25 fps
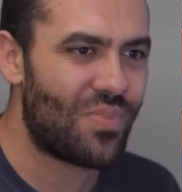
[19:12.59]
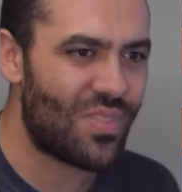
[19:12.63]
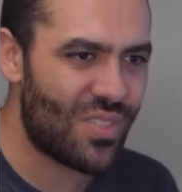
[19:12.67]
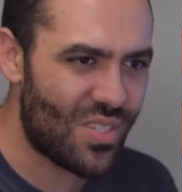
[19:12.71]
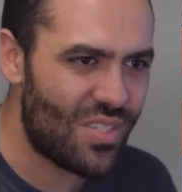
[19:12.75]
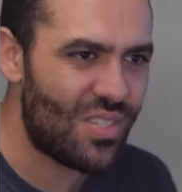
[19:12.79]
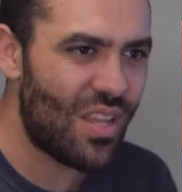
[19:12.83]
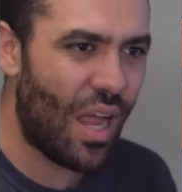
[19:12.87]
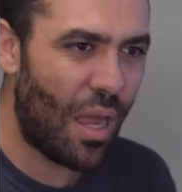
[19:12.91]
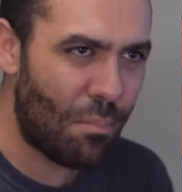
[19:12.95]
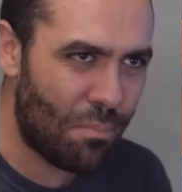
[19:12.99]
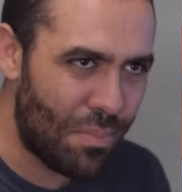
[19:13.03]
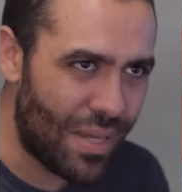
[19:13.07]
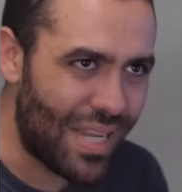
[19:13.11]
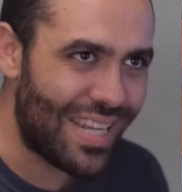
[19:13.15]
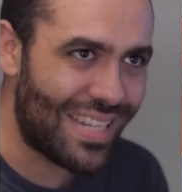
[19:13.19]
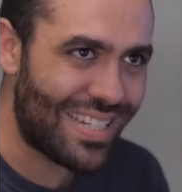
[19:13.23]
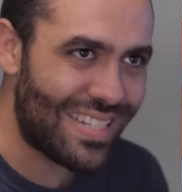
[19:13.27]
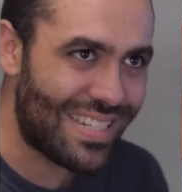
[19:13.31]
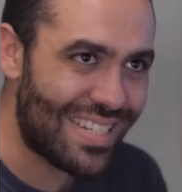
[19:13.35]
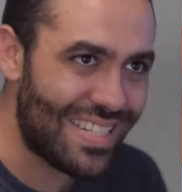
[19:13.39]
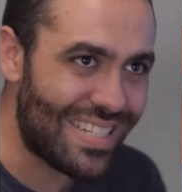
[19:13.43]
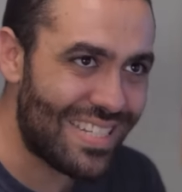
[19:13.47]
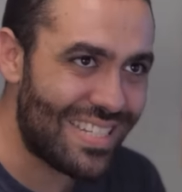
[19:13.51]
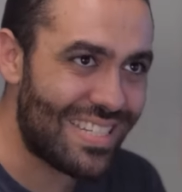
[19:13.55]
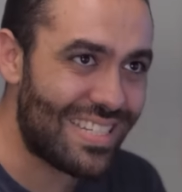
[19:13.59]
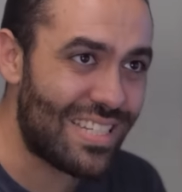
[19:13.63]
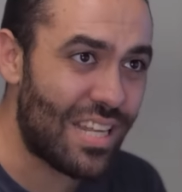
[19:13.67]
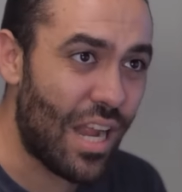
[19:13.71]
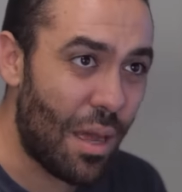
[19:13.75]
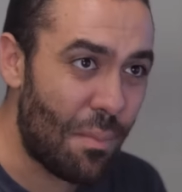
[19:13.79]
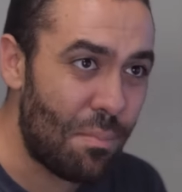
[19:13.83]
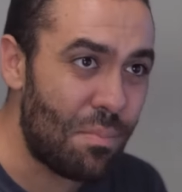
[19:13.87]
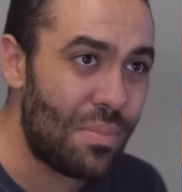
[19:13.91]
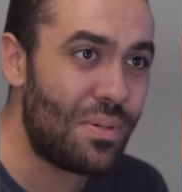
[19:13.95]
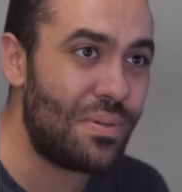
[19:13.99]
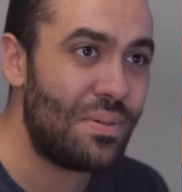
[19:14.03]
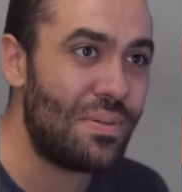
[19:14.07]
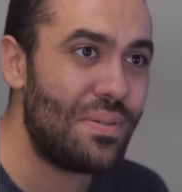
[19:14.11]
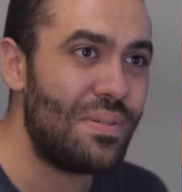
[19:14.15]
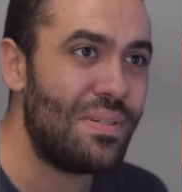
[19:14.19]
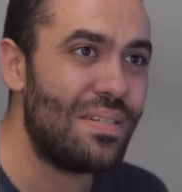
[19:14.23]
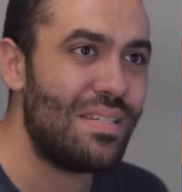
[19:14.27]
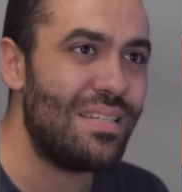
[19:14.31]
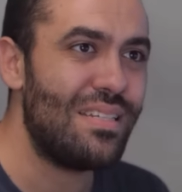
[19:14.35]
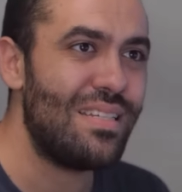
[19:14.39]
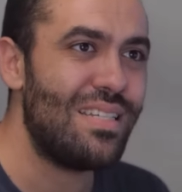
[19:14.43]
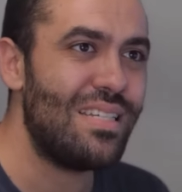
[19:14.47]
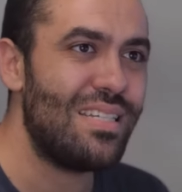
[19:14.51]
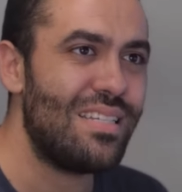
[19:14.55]
stop it stop
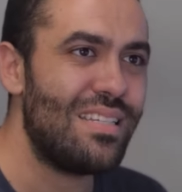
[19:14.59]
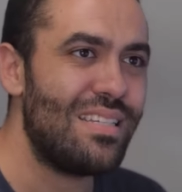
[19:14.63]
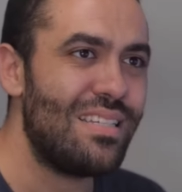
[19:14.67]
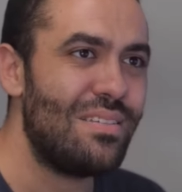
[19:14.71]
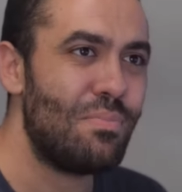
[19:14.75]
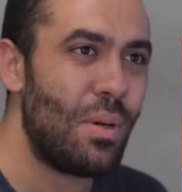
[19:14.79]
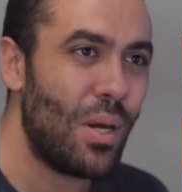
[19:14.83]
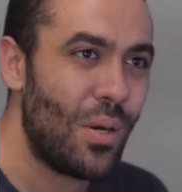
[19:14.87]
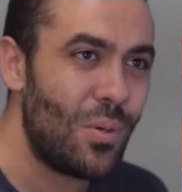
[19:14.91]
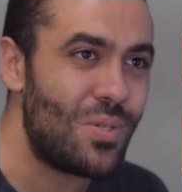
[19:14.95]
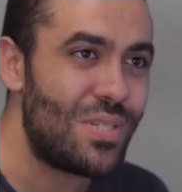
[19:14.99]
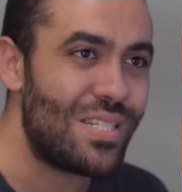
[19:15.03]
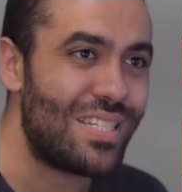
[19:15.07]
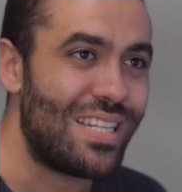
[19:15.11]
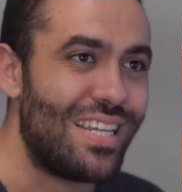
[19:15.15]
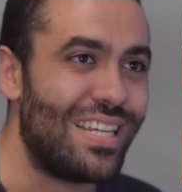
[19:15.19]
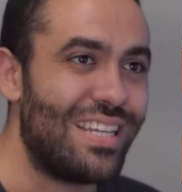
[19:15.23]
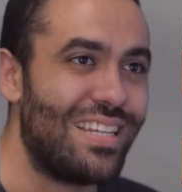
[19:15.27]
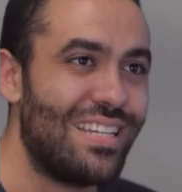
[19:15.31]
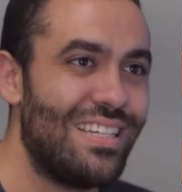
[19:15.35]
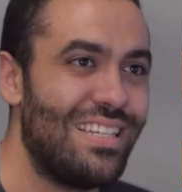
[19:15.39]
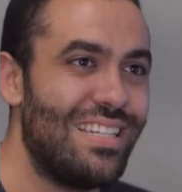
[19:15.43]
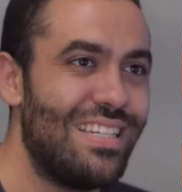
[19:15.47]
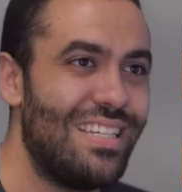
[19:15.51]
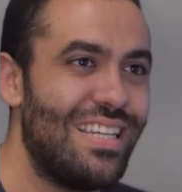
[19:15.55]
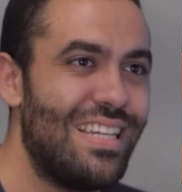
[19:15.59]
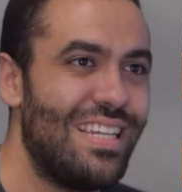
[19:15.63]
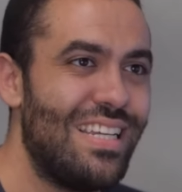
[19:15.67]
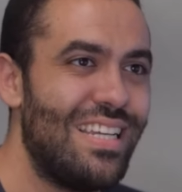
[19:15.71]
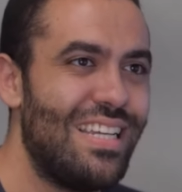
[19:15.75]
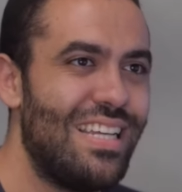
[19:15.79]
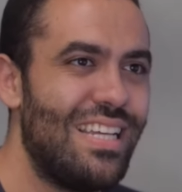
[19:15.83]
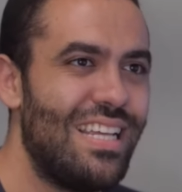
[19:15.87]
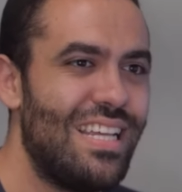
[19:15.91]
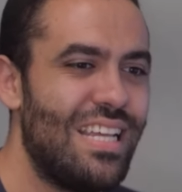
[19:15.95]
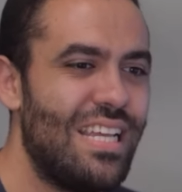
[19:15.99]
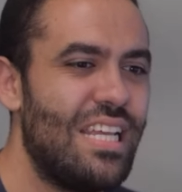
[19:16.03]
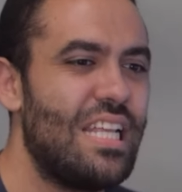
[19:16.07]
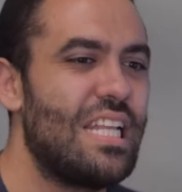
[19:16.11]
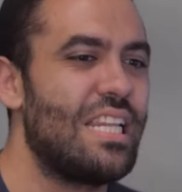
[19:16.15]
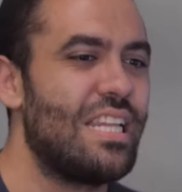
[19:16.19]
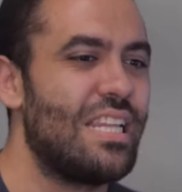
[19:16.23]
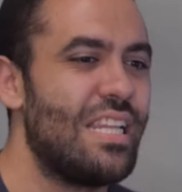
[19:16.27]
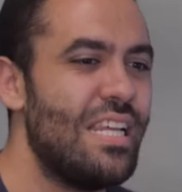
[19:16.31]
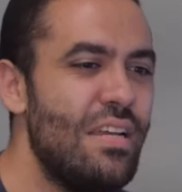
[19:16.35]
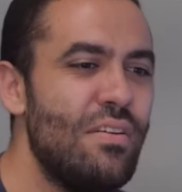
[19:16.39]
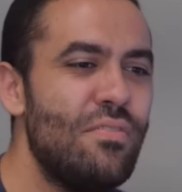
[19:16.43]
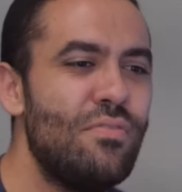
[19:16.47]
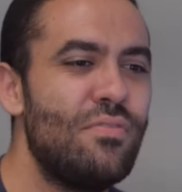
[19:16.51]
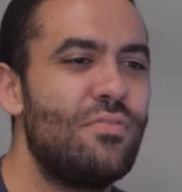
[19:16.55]
posting
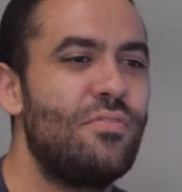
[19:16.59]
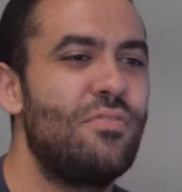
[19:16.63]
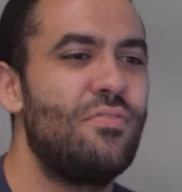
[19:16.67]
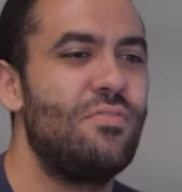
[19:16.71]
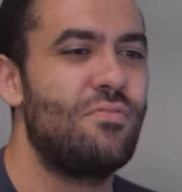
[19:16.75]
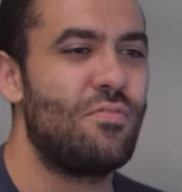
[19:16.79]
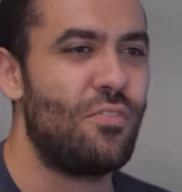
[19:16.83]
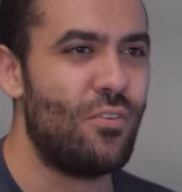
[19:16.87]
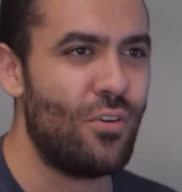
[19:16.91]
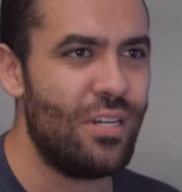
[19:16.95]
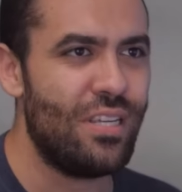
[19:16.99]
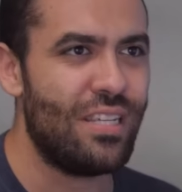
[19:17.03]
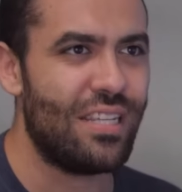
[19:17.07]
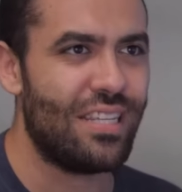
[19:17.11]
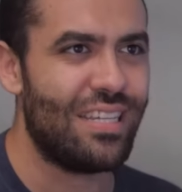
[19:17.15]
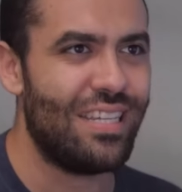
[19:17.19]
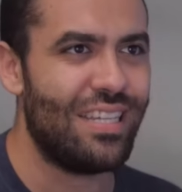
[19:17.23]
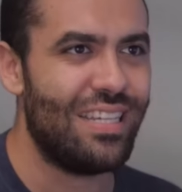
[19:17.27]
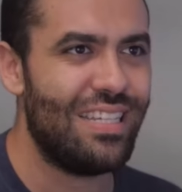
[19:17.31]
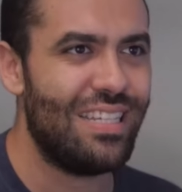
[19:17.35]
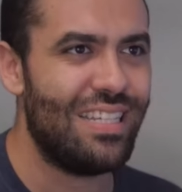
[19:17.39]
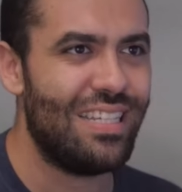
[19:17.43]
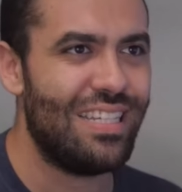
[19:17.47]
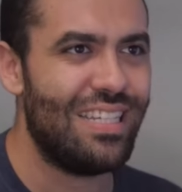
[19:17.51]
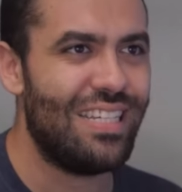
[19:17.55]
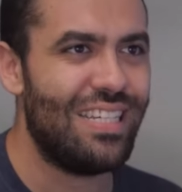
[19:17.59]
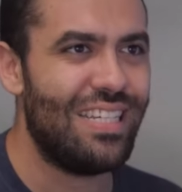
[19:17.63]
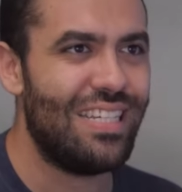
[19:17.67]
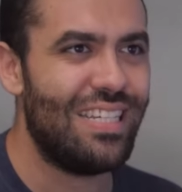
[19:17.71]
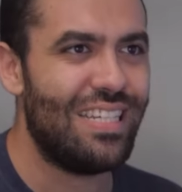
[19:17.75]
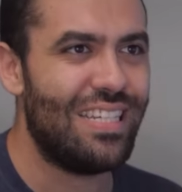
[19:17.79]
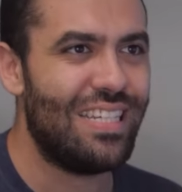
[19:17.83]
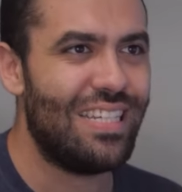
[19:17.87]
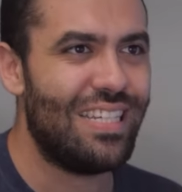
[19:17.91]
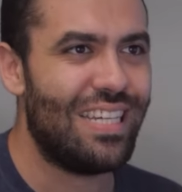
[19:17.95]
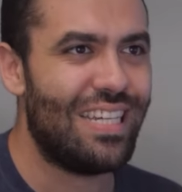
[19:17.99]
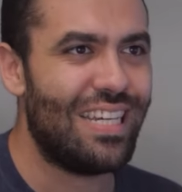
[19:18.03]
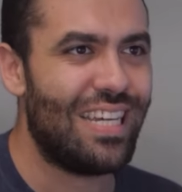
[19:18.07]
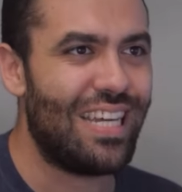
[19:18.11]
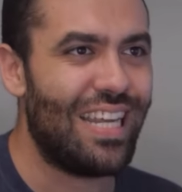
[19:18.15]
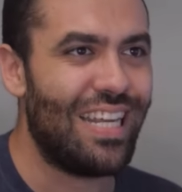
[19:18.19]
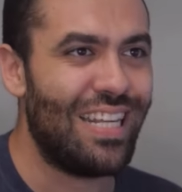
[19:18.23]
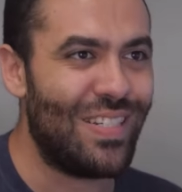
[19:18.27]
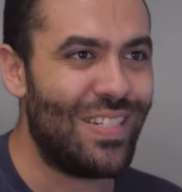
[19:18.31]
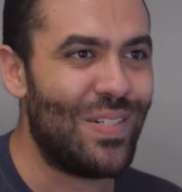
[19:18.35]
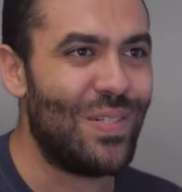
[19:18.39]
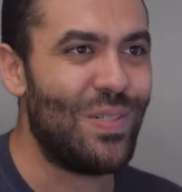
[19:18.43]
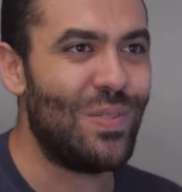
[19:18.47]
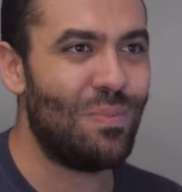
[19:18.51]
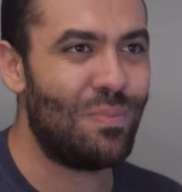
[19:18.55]
live freely and
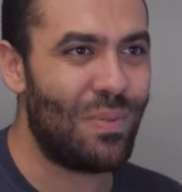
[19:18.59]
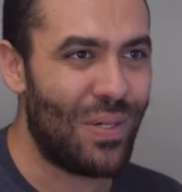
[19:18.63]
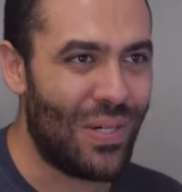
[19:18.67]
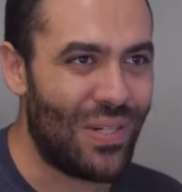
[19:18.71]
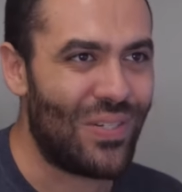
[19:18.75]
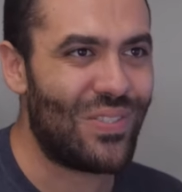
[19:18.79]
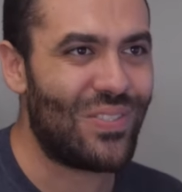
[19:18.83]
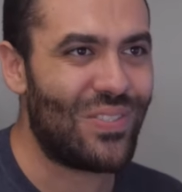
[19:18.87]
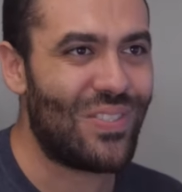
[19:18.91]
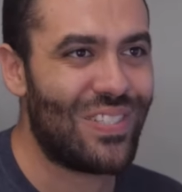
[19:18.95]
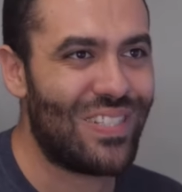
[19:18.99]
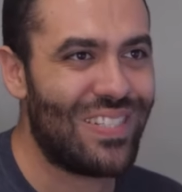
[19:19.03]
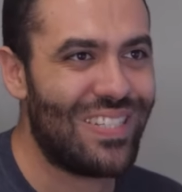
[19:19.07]
don't post